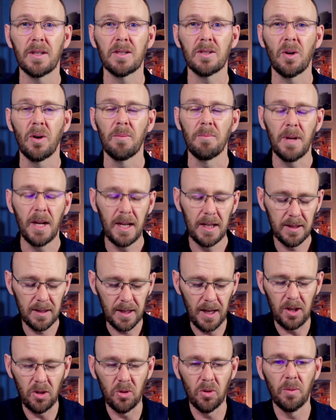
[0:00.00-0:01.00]
So it means
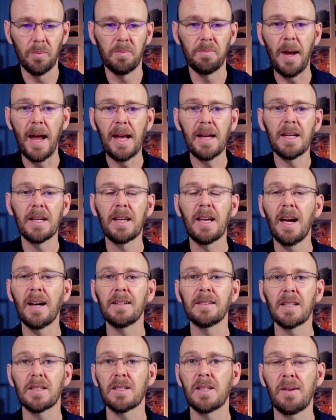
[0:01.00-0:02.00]
that your bank
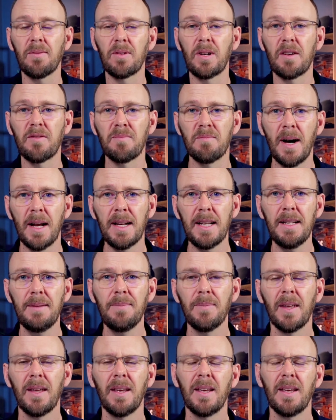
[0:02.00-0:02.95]
account doesn't have enough money.